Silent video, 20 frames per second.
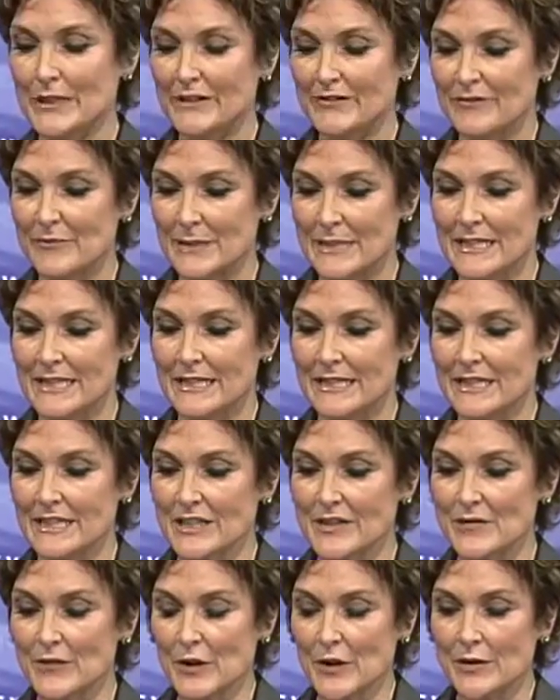of business as
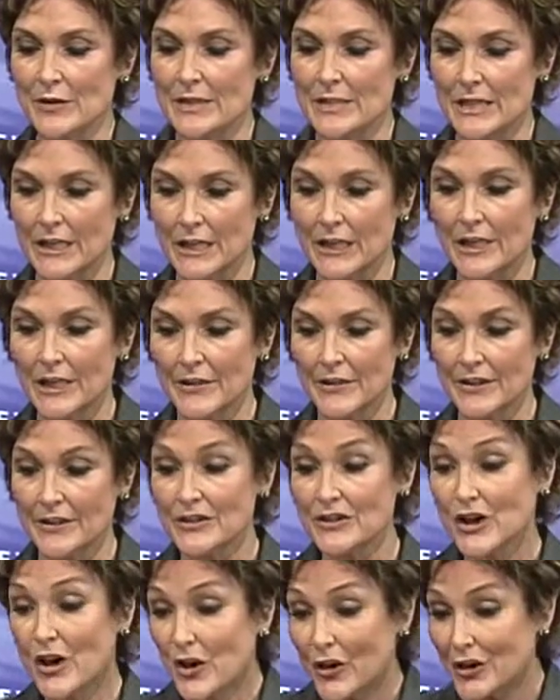far as the
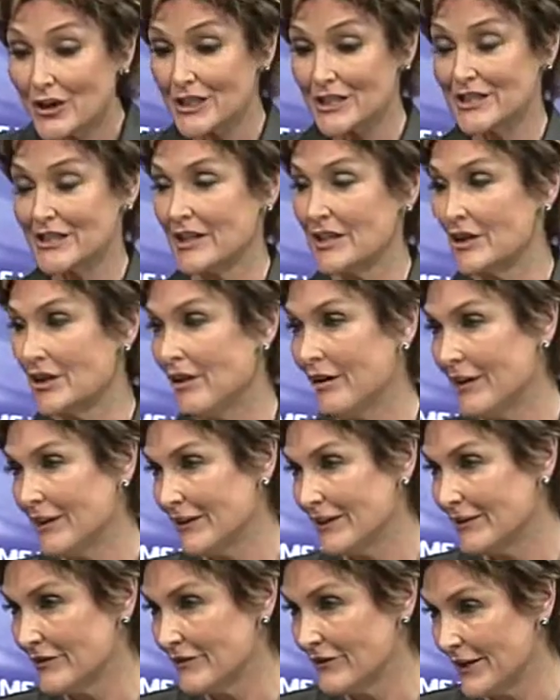targets that the
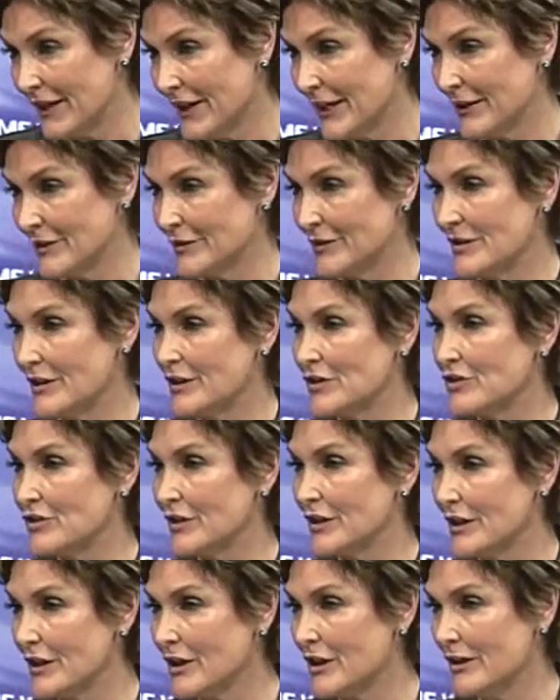audit found that you're
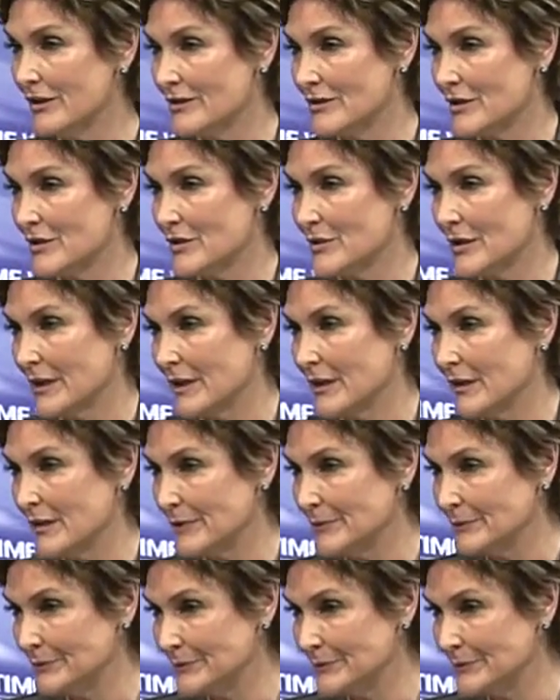going to concentrate on?